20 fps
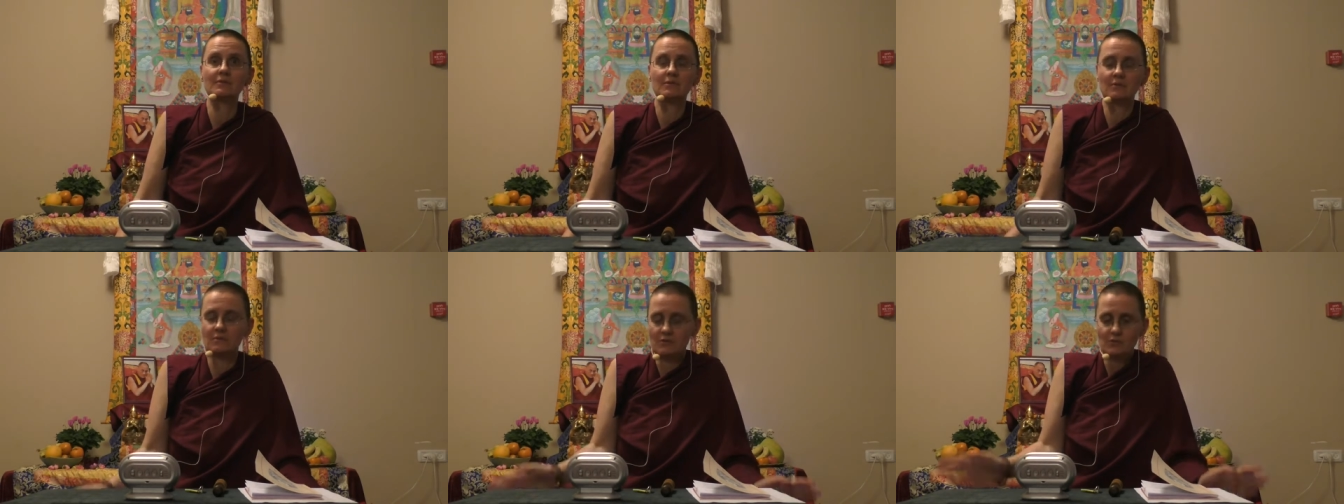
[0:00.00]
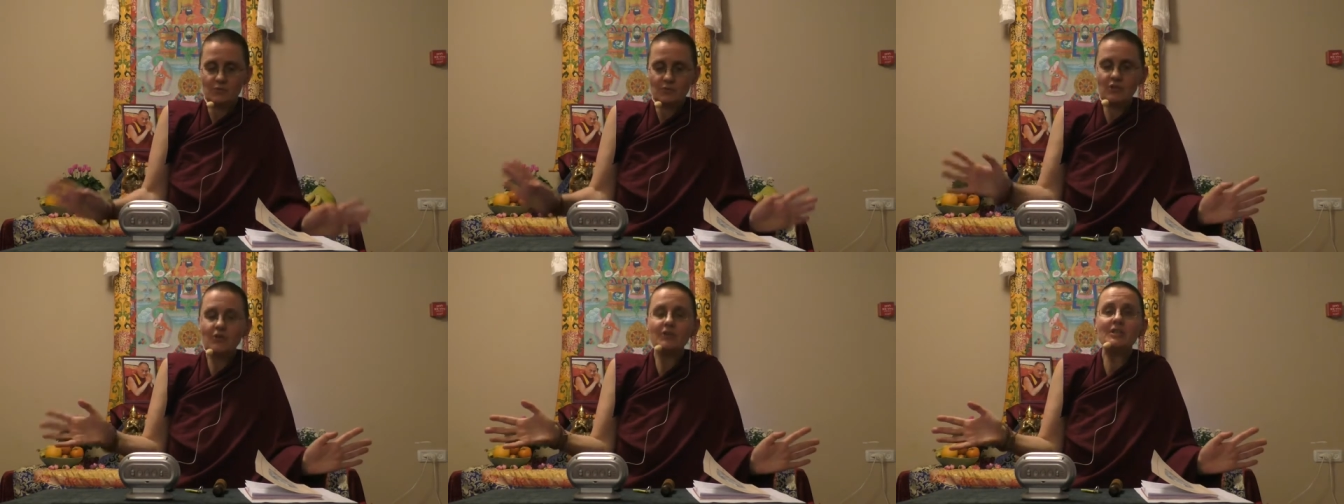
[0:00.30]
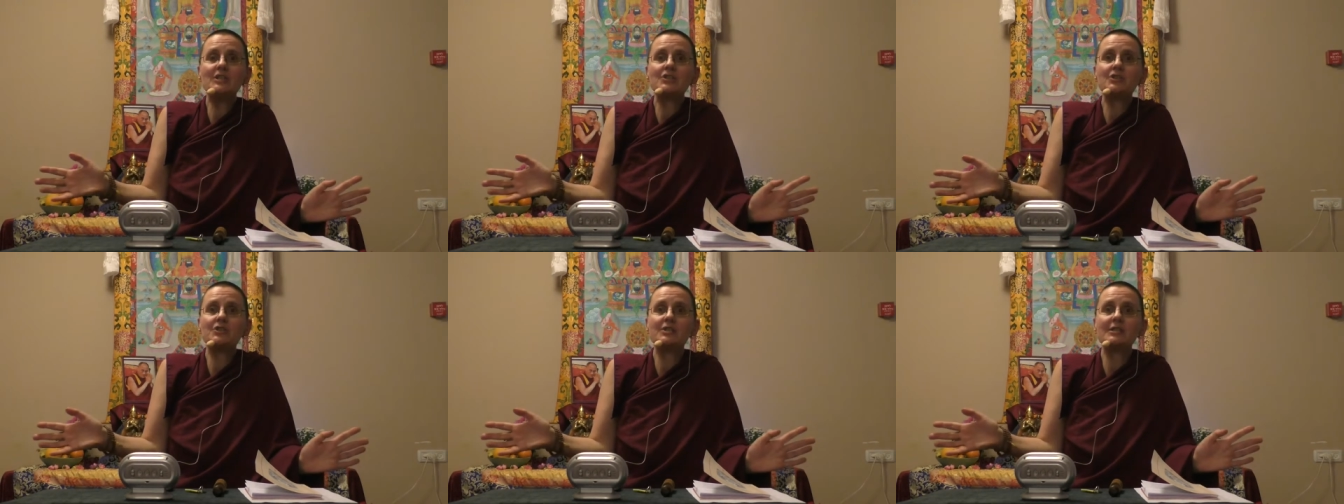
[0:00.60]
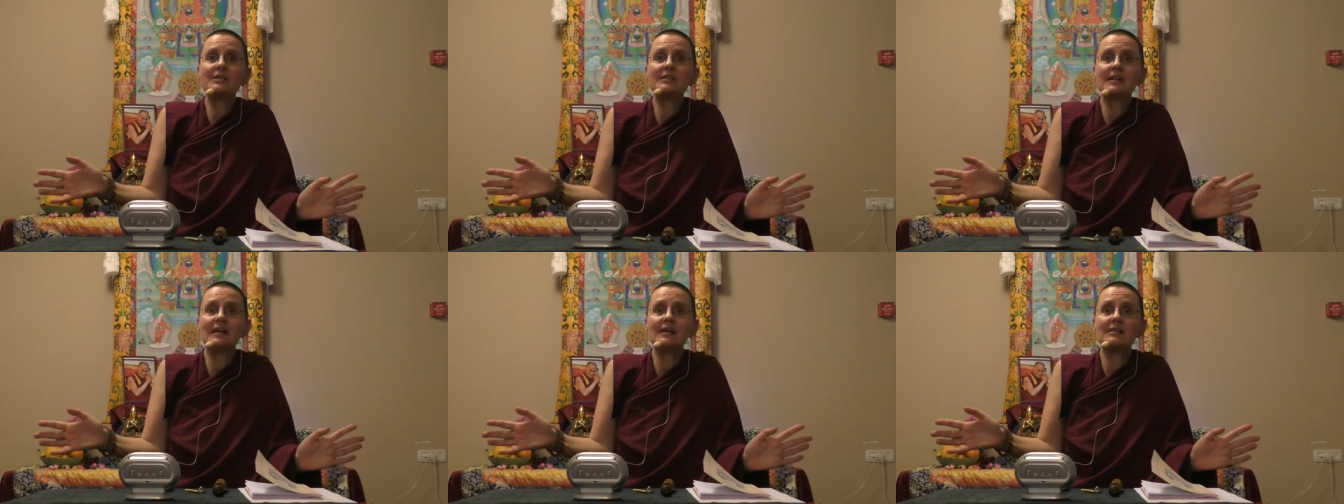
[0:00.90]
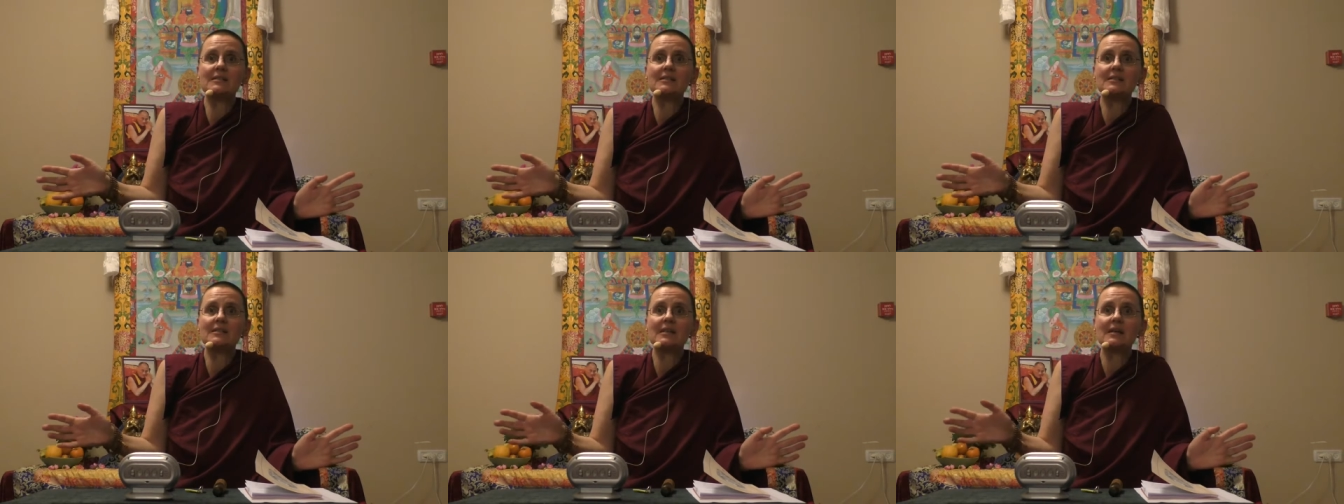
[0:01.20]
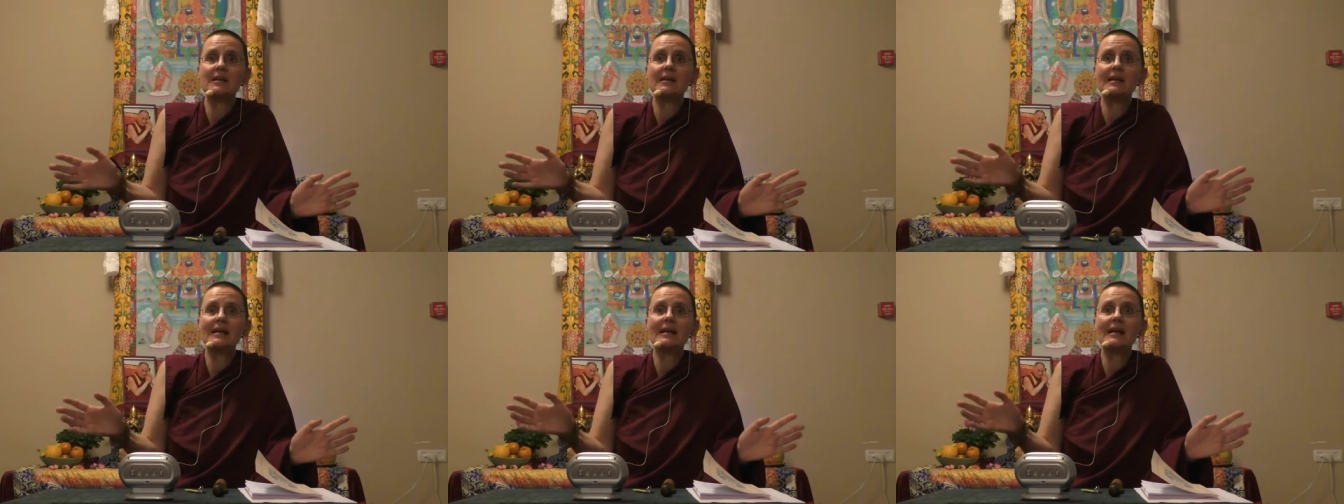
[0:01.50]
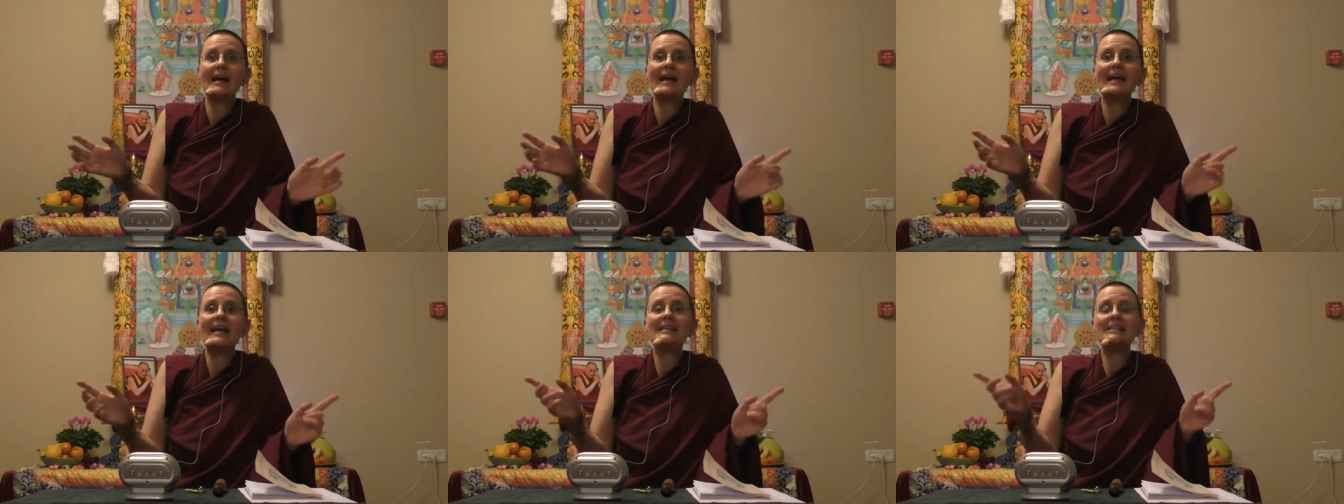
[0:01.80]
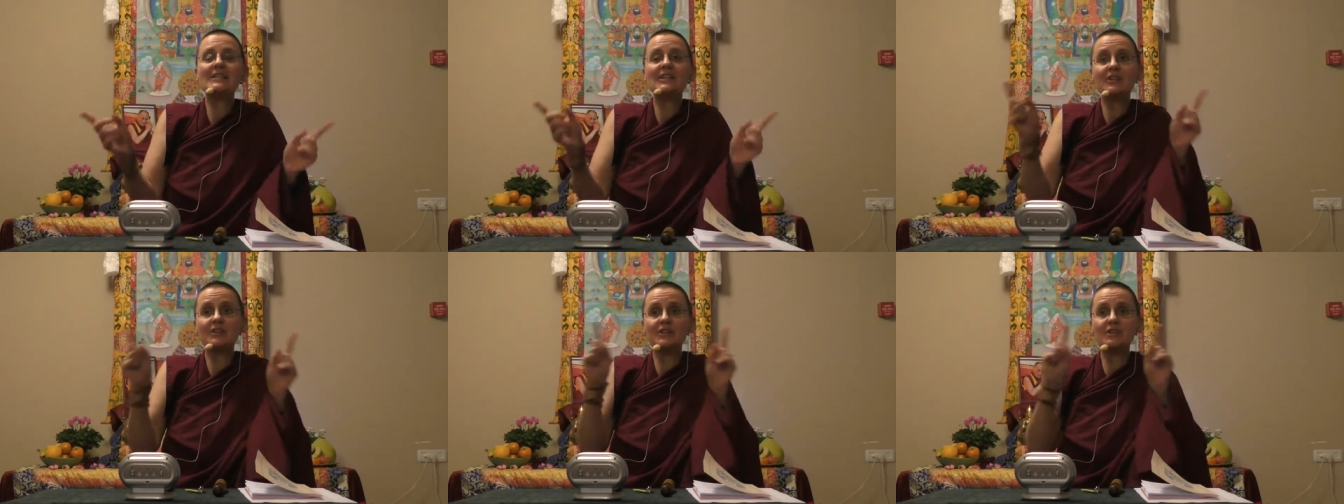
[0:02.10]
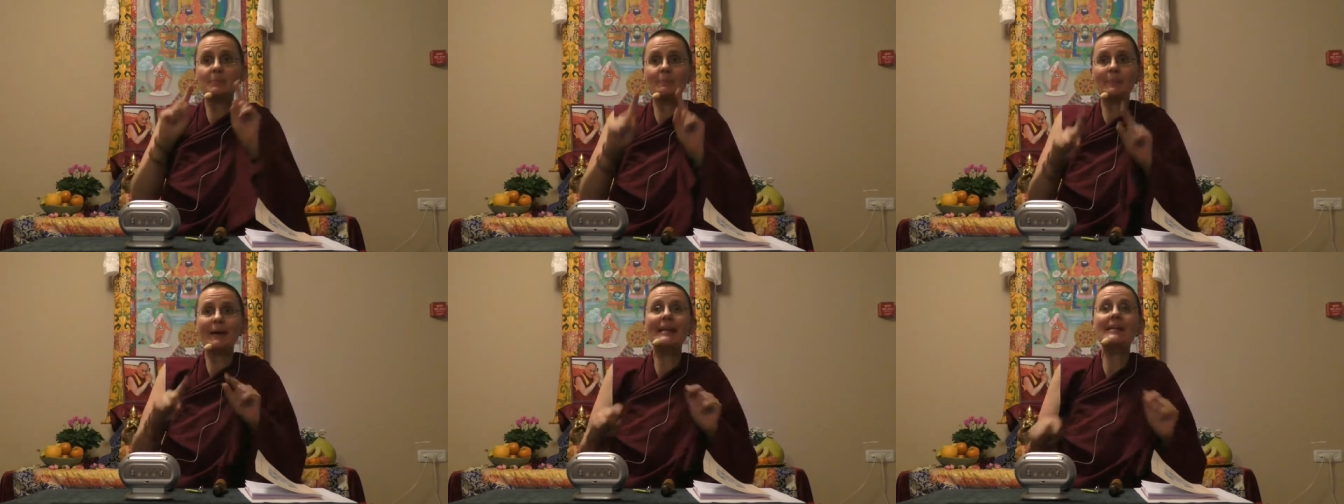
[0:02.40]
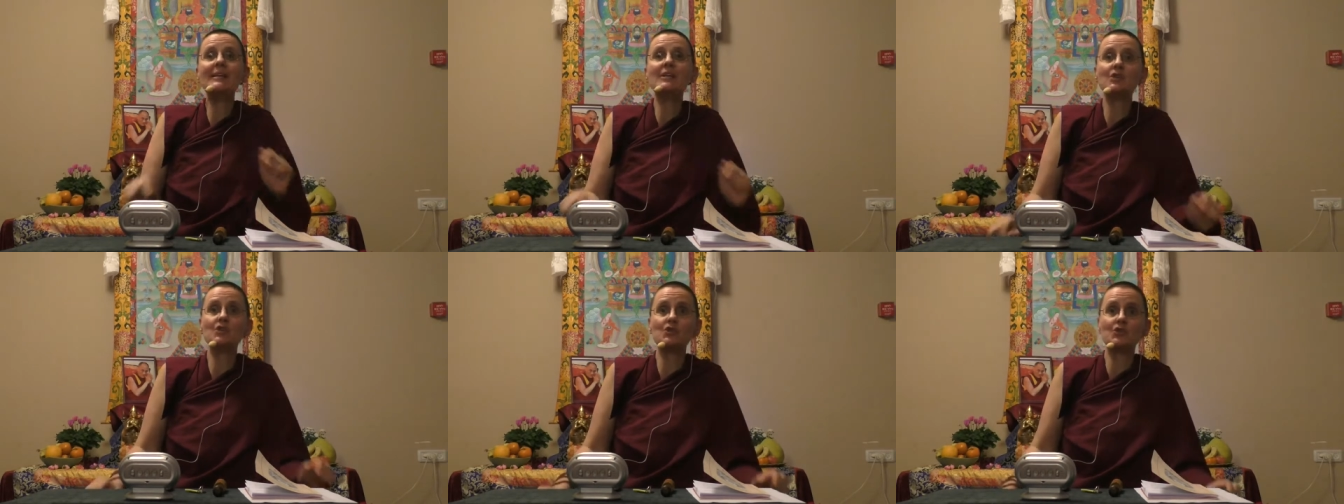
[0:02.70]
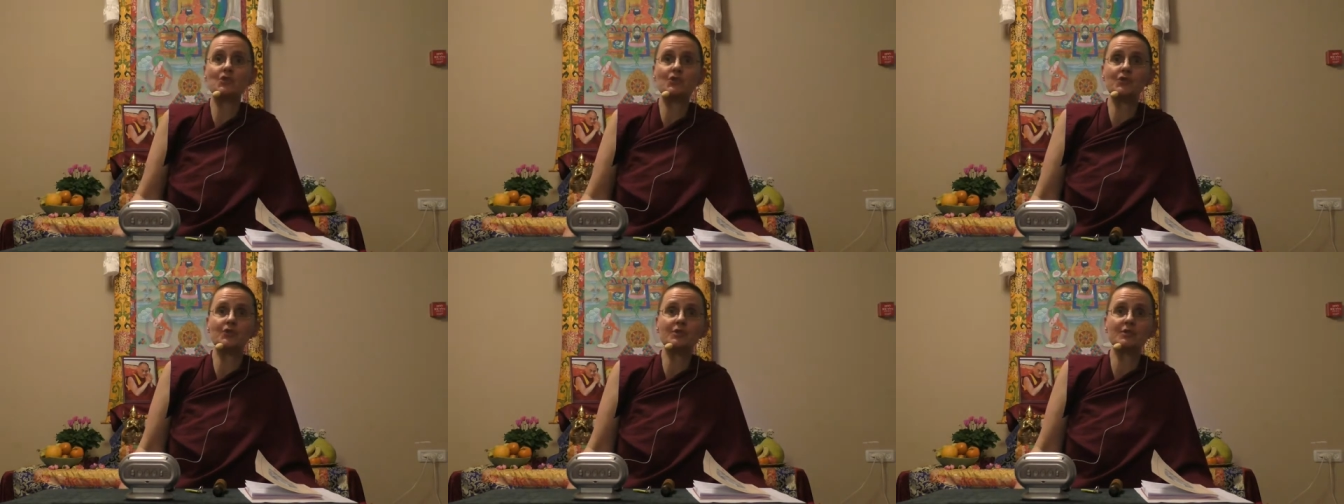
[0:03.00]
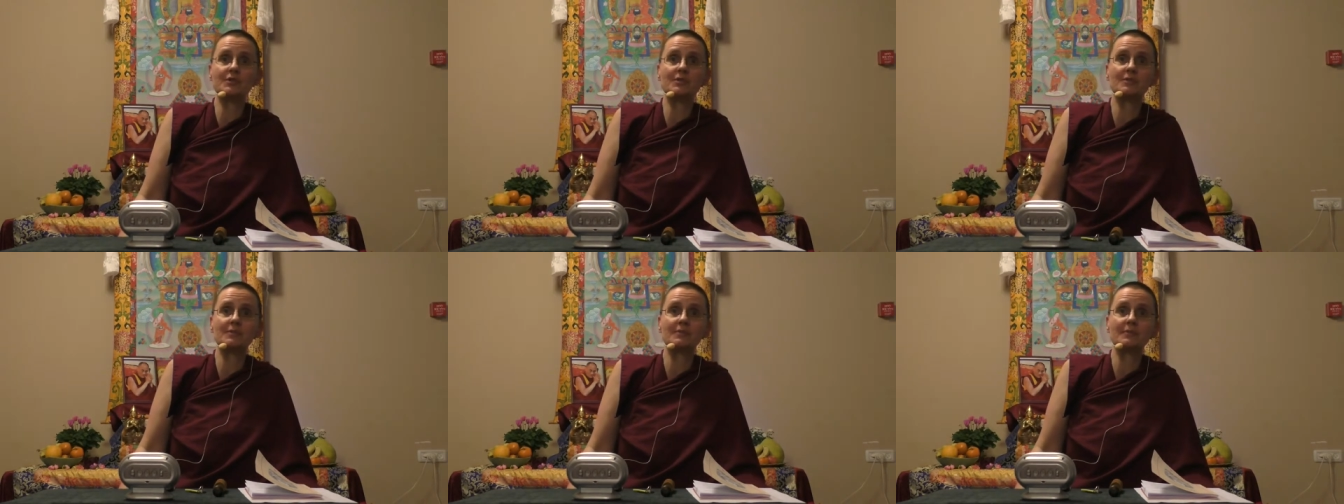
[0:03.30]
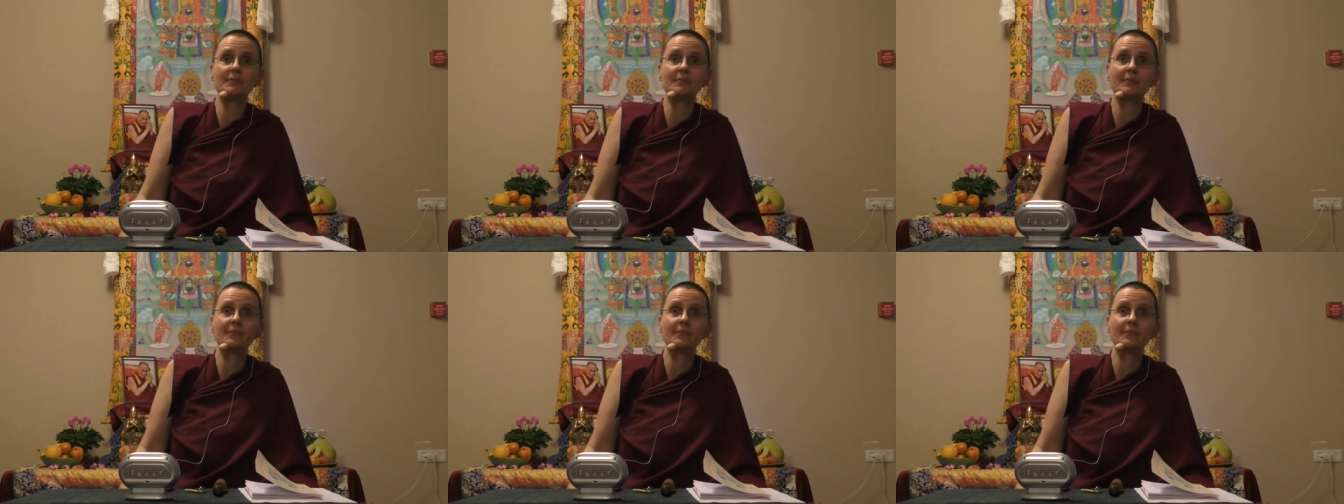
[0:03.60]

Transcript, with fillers: This we don't need to discuss. Is there a dependent choice?